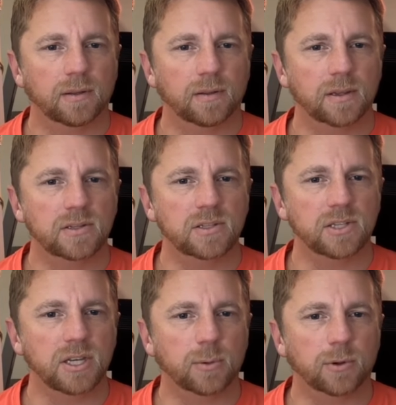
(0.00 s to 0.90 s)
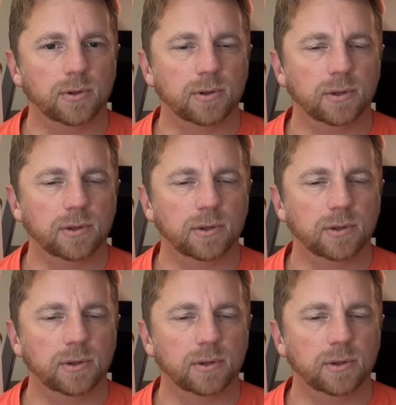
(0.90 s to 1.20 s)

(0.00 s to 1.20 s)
This is equal.